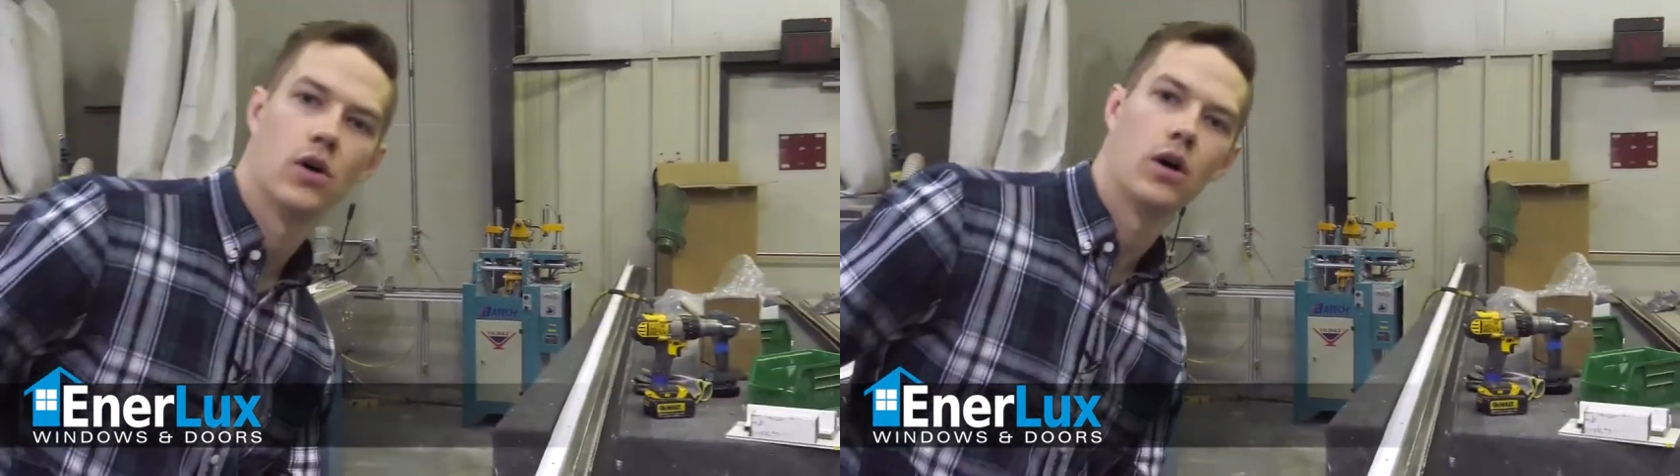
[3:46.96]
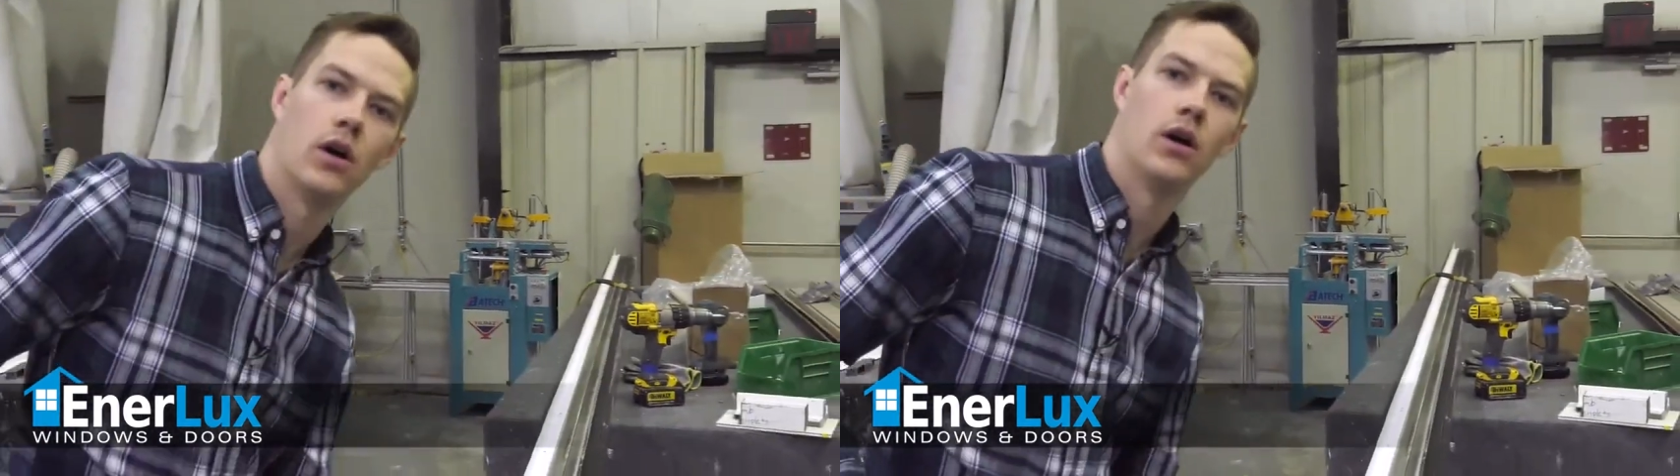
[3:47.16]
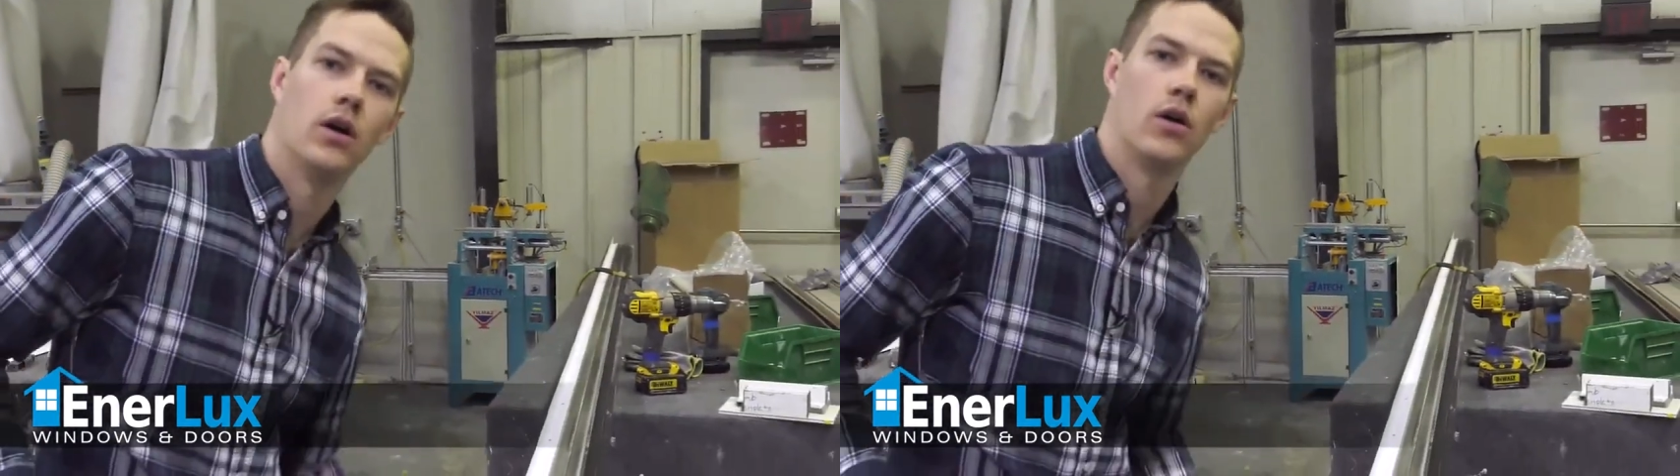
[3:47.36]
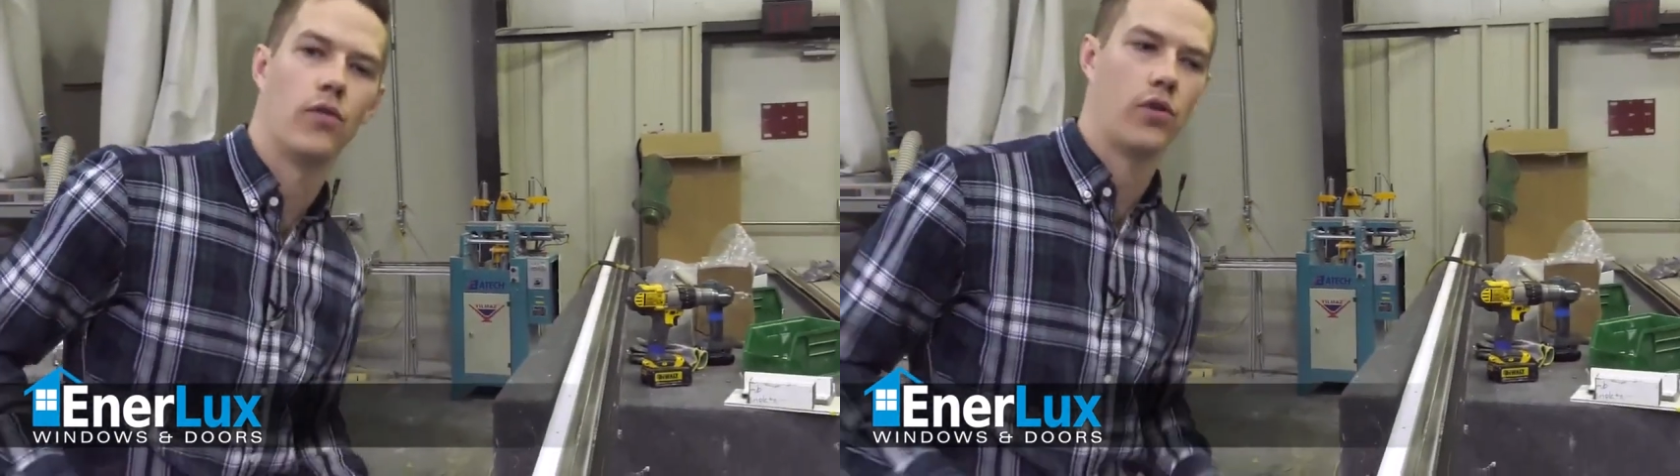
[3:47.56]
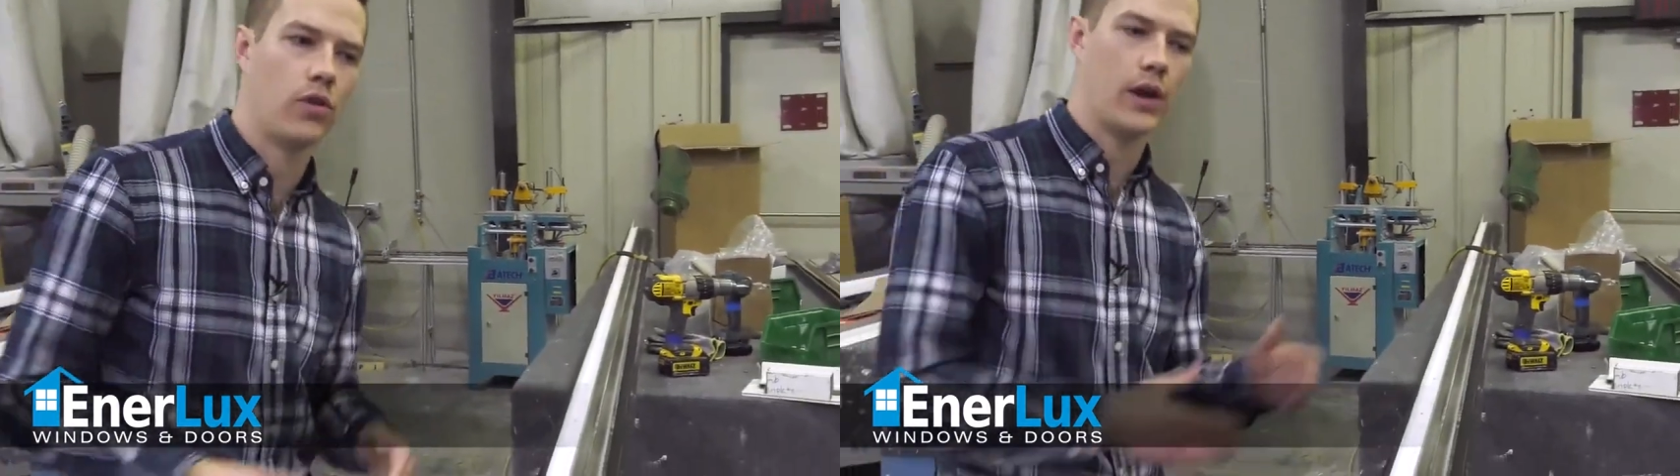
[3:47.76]

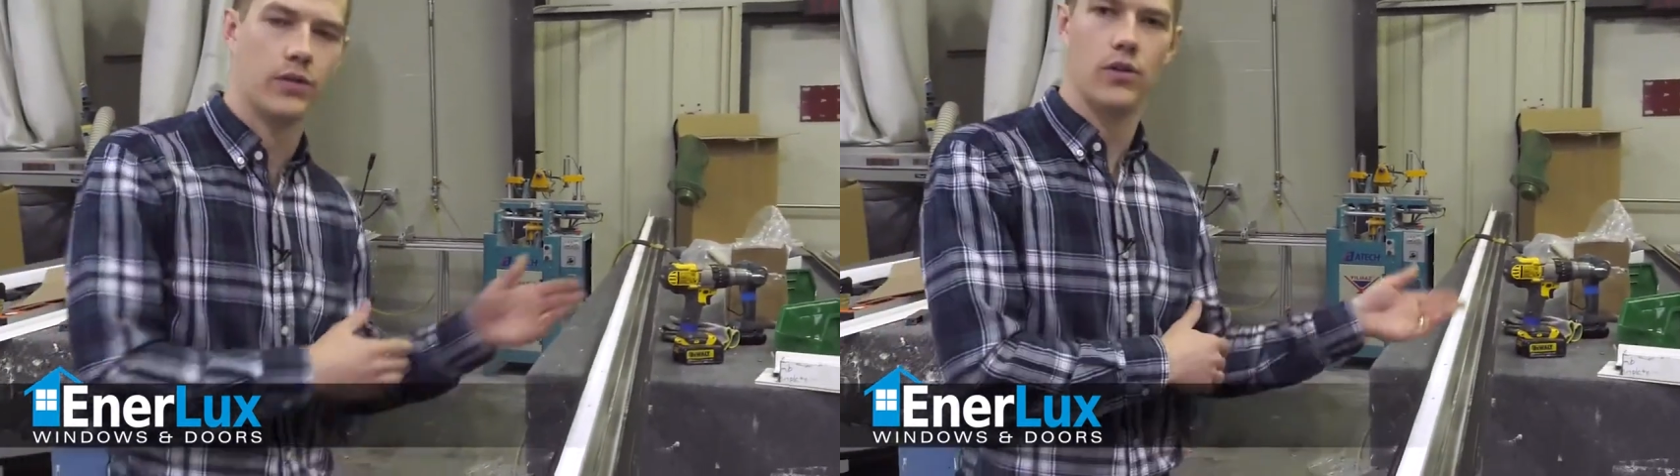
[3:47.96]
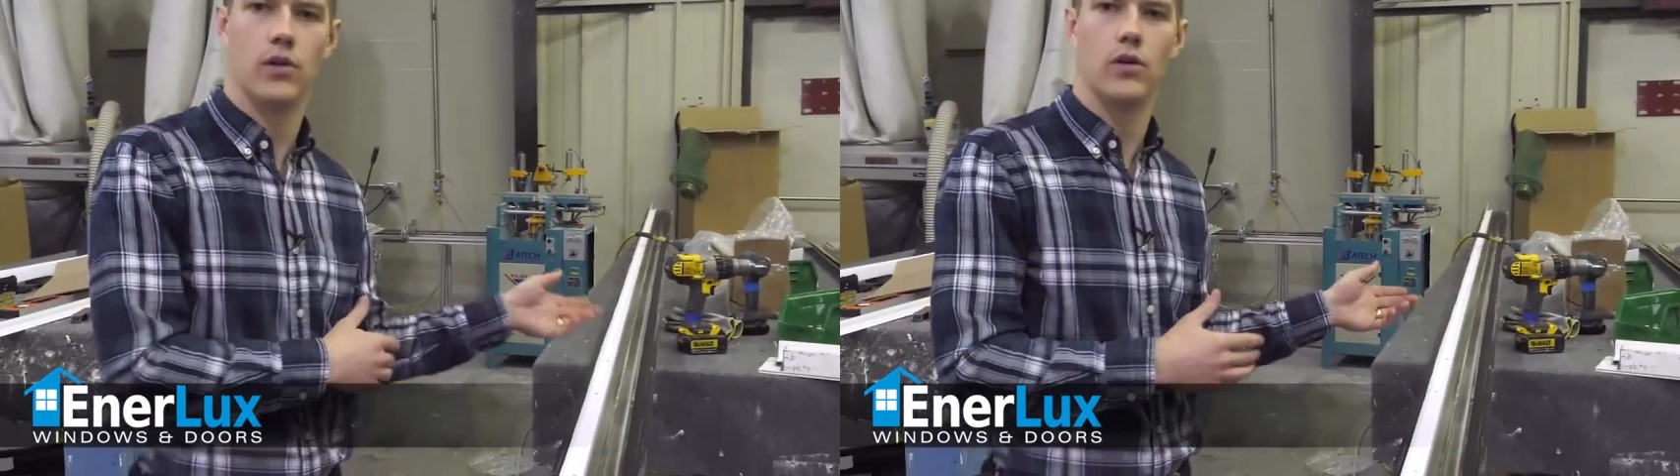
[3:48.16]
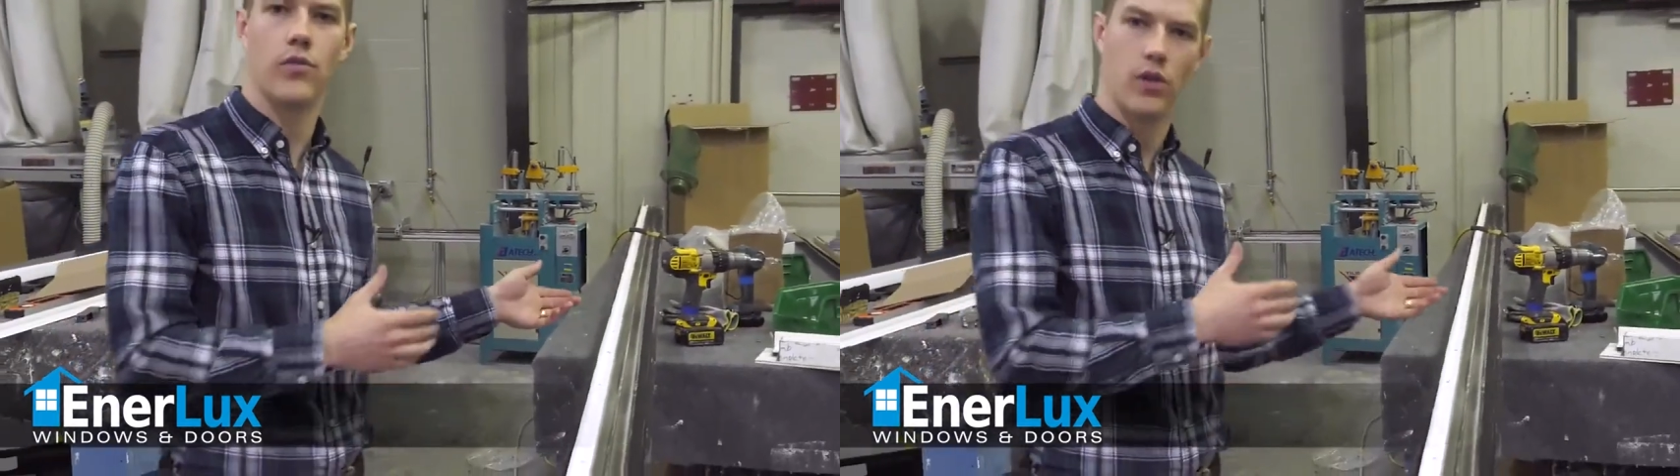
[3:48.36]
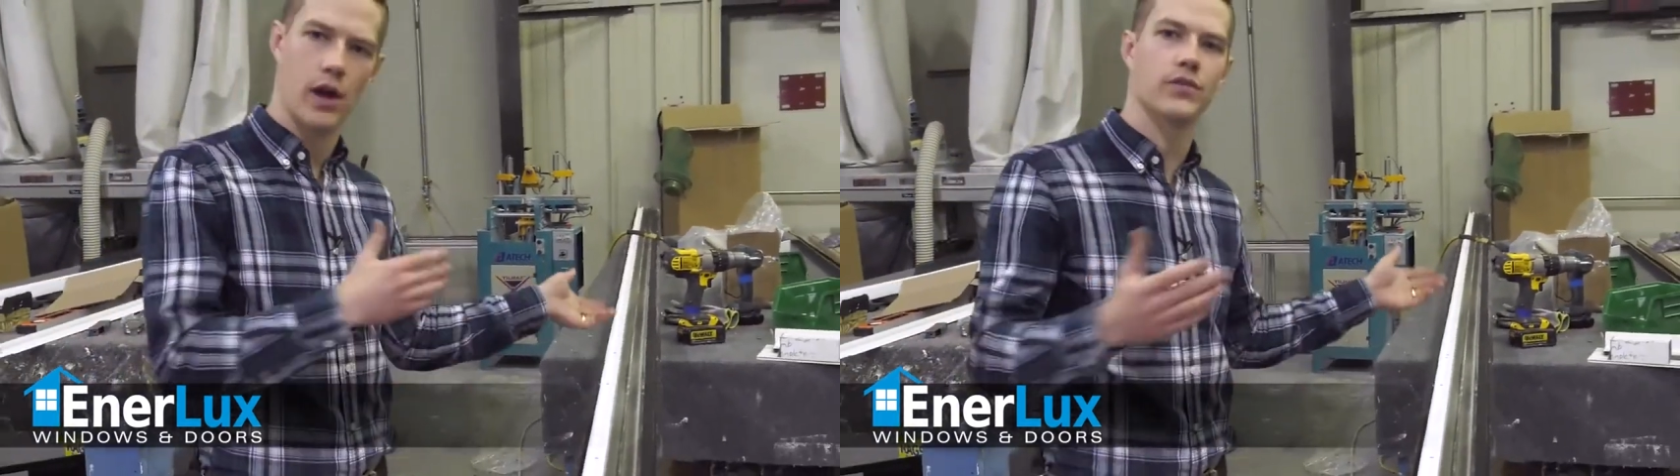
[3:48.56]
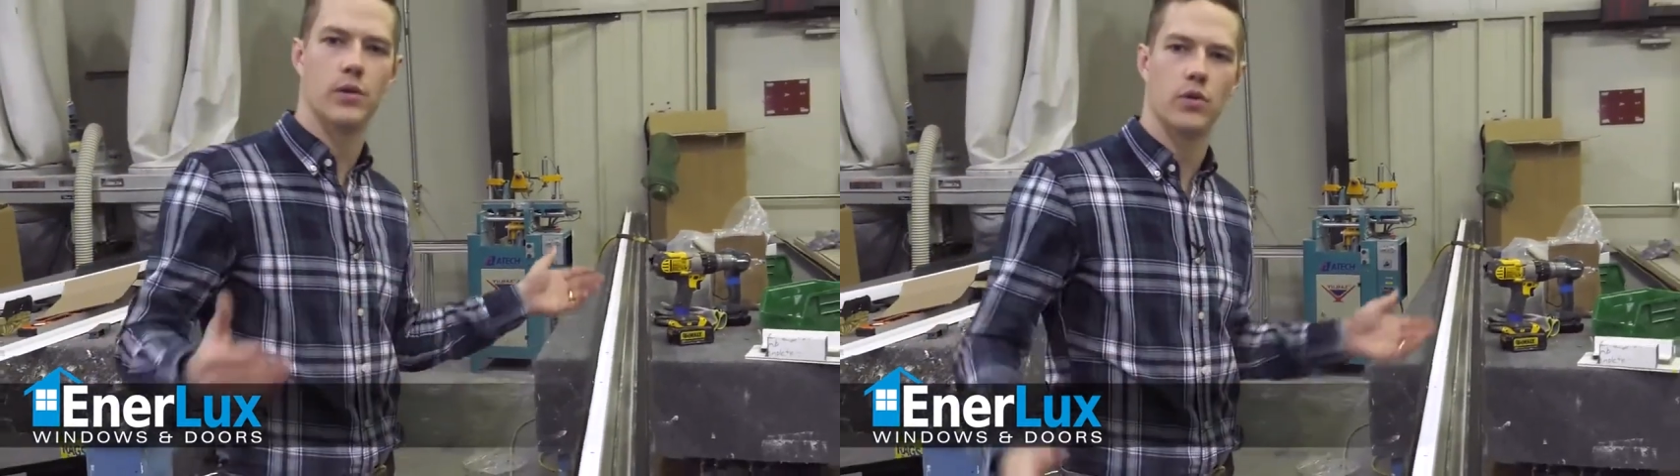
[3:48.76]
over the lifetime
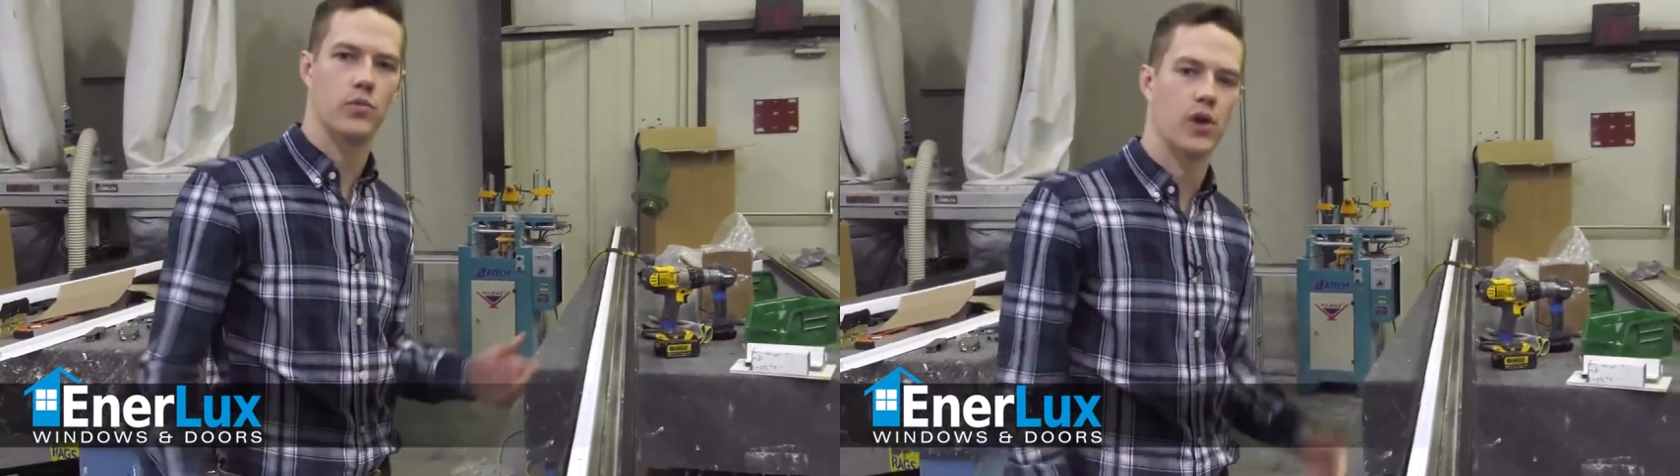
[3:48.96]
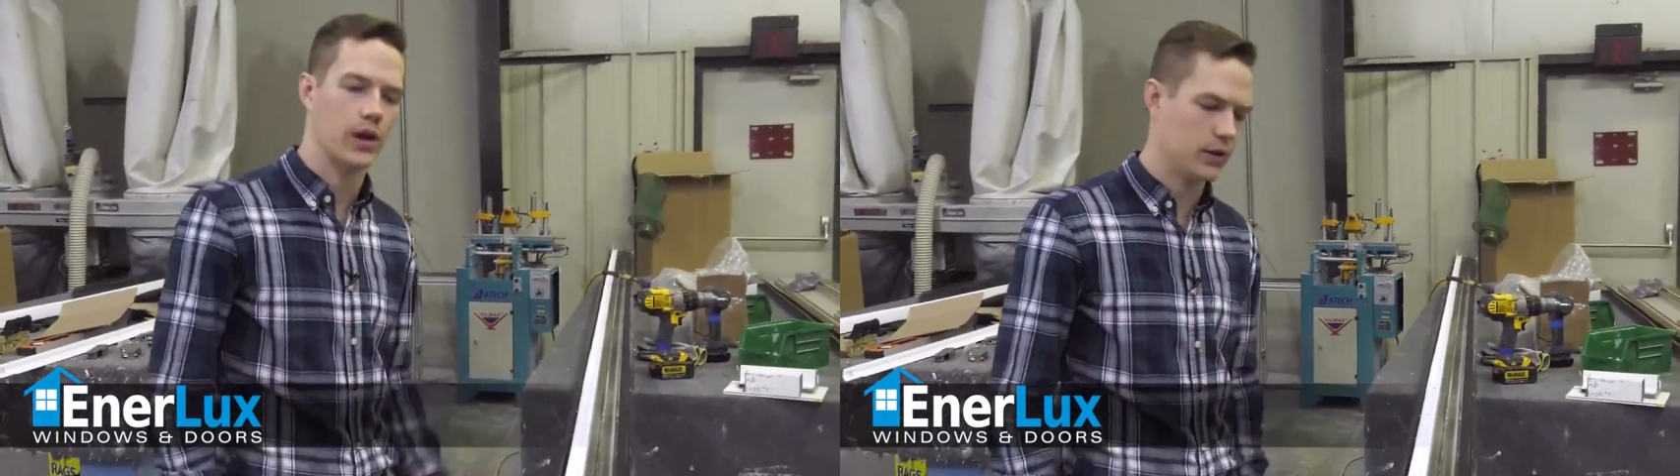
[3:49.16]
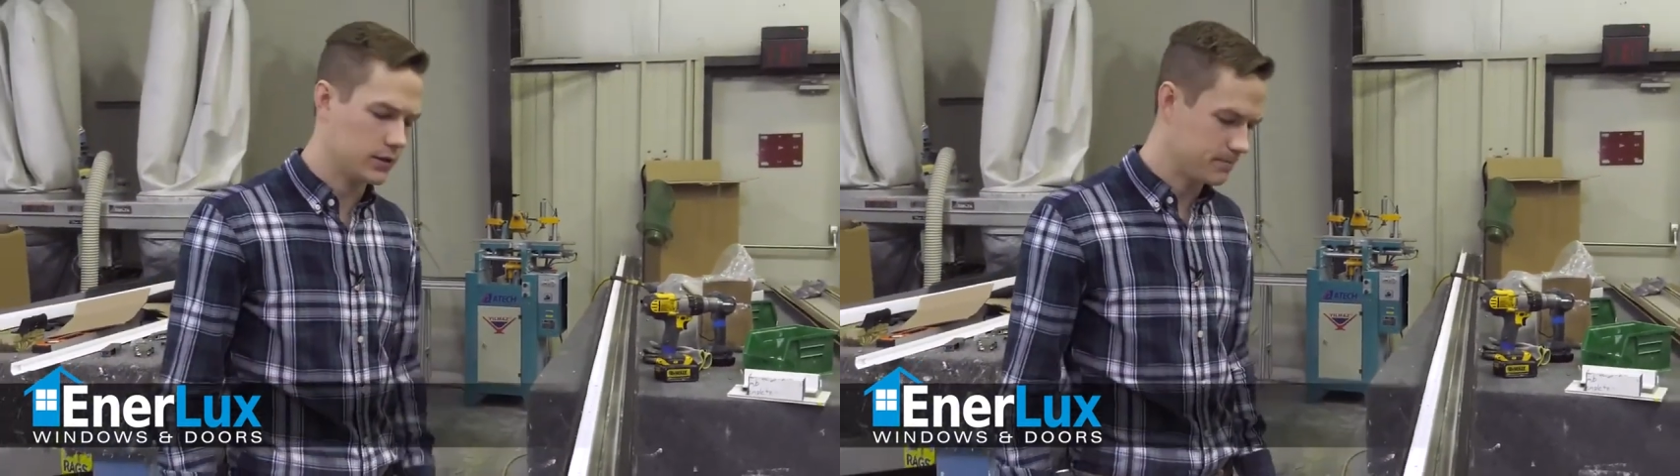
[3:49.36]
of the product.